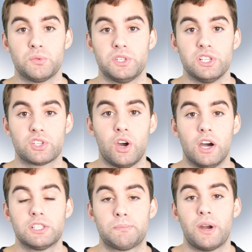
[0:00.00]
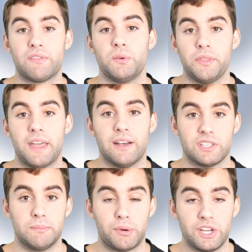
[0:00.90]
which is cost per every
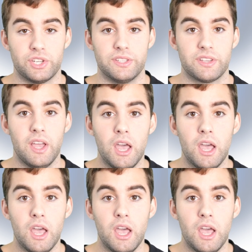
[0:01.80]
1,000 impressions.